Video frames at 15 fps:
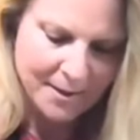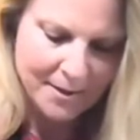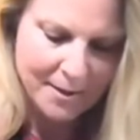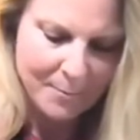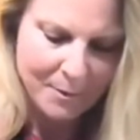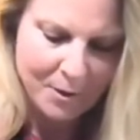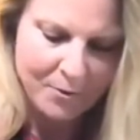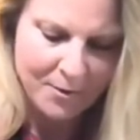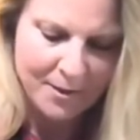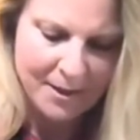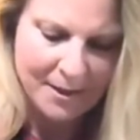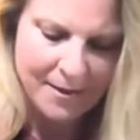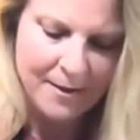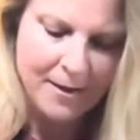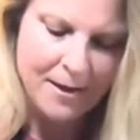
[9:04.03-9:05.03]
some of those
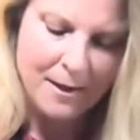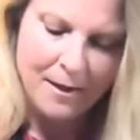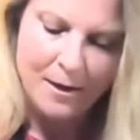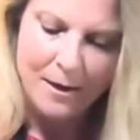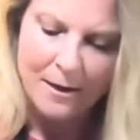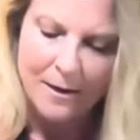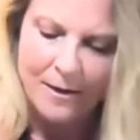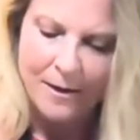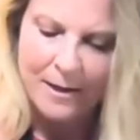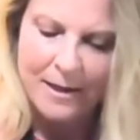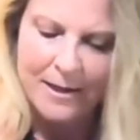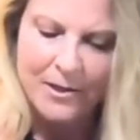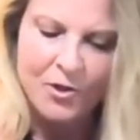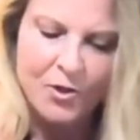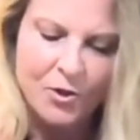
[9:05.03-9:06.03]
in.
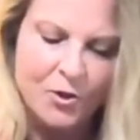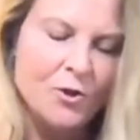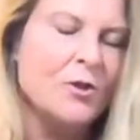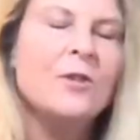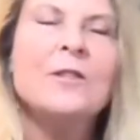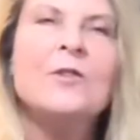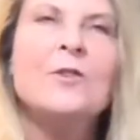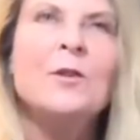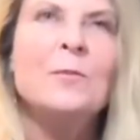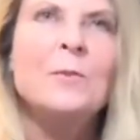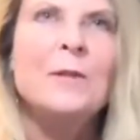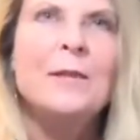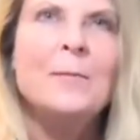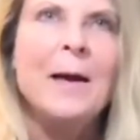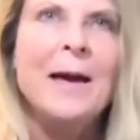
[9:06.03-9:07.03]
Easter, you can
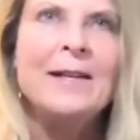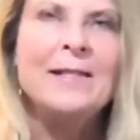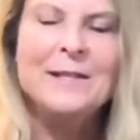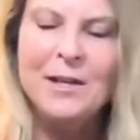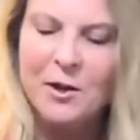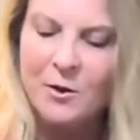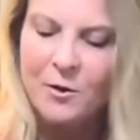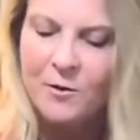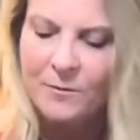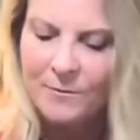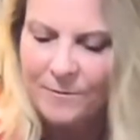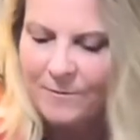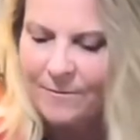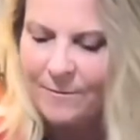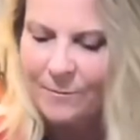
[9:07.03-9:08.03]
put the pastel
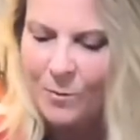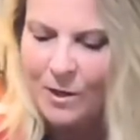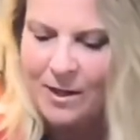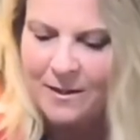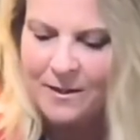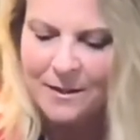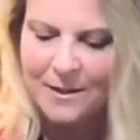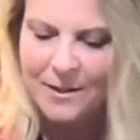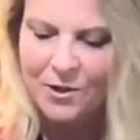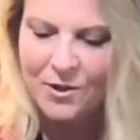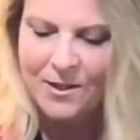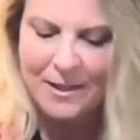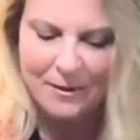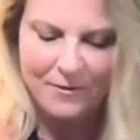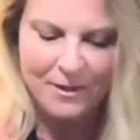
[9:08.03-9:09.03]
ones. It
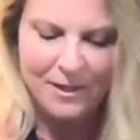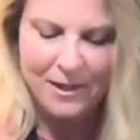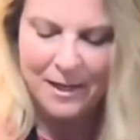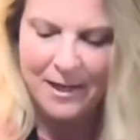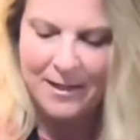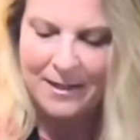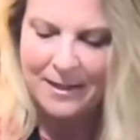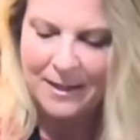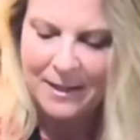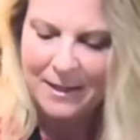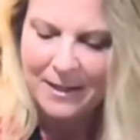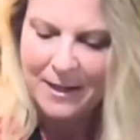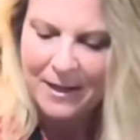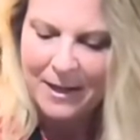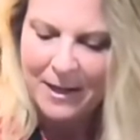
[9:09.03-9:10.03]
just gives it a
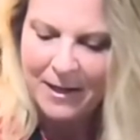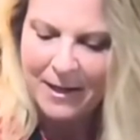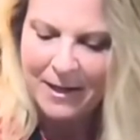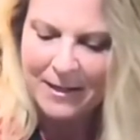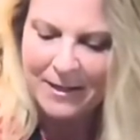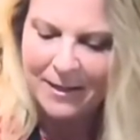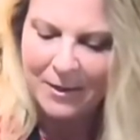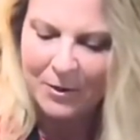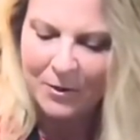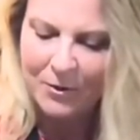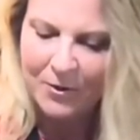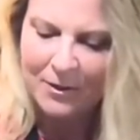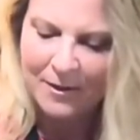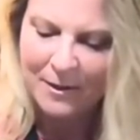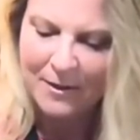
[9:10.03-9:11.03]
nice
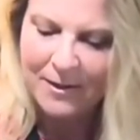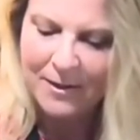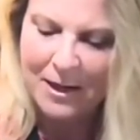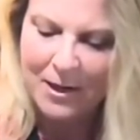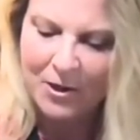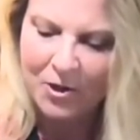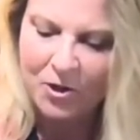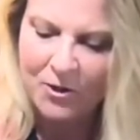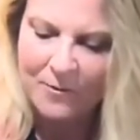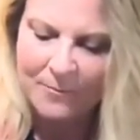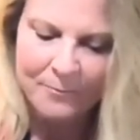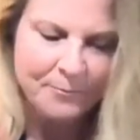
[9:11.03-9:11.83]
little touch.